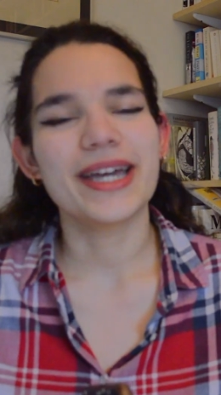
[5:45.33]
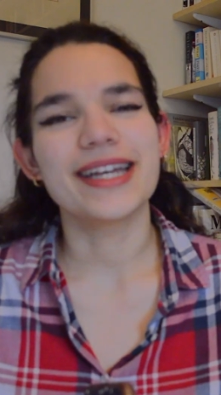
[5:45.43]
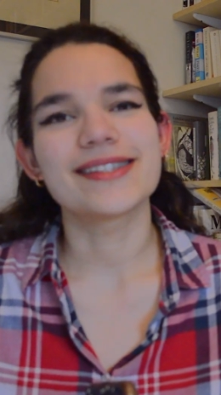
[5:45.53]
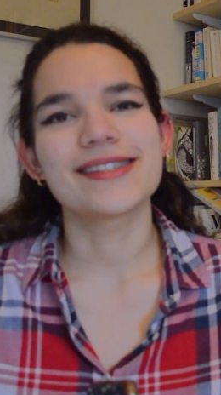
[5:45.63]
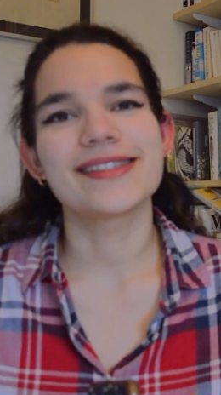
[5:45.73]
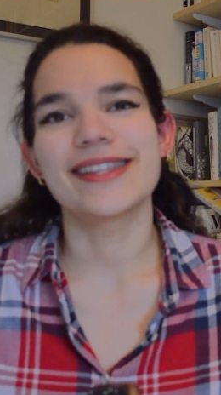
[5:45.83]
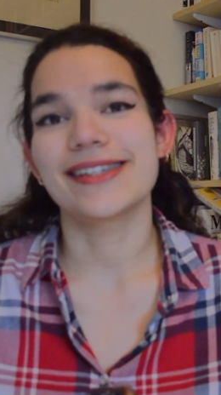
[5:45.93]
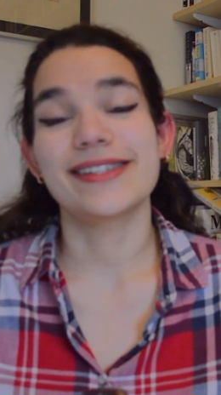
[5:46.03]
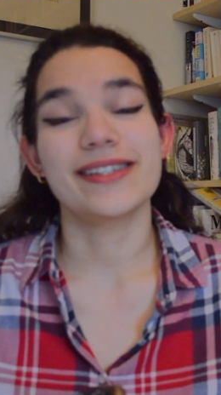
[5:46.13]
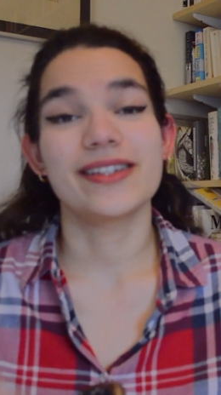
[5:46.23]
It's
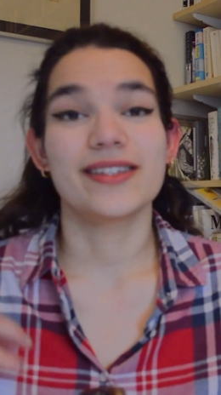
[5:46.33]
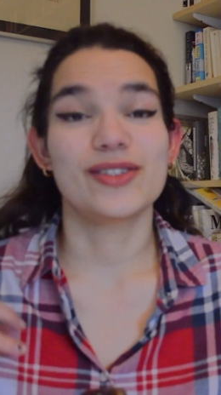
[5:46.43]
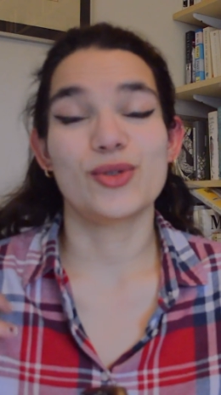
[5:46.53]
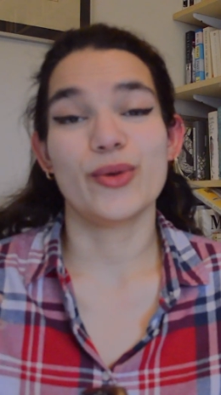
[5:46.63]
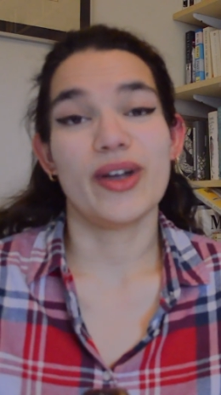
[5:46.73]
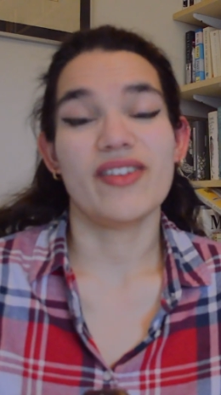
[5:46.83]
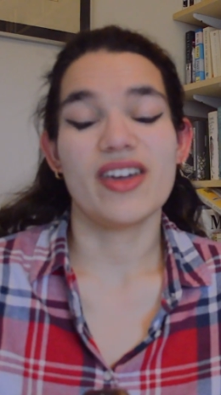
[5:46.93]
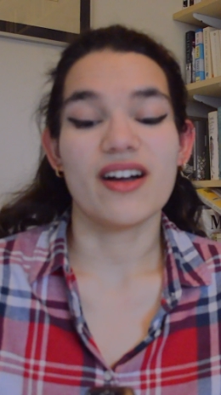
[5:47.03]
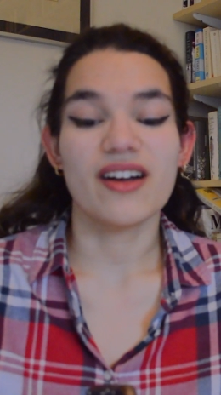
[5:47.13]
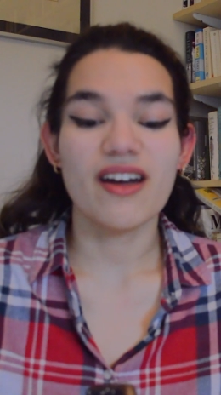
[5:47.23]
this story of a
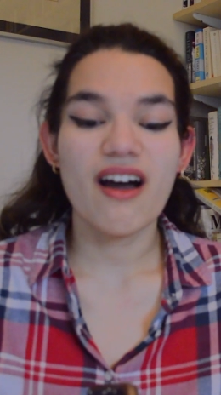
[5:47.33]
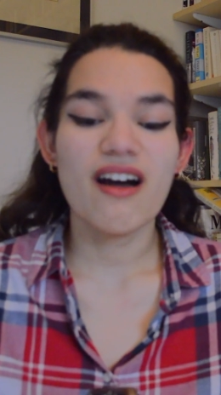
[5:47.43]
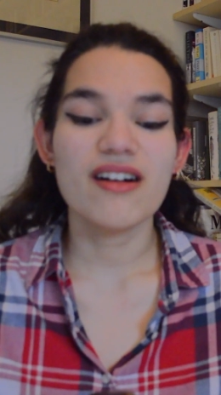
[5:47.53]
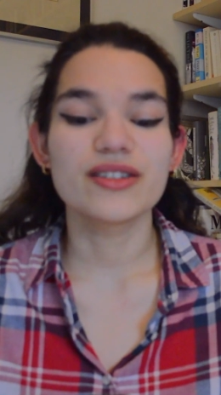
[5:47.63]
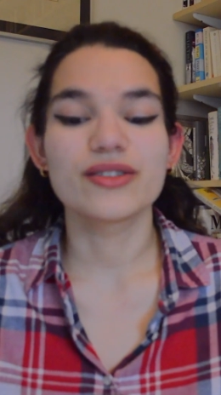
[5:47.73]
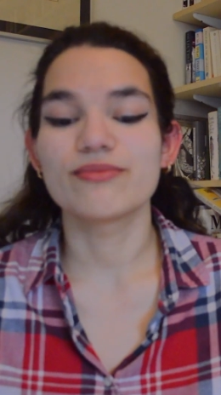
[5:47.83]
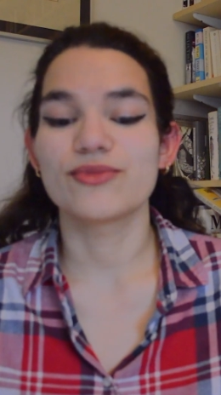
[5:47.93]
young girl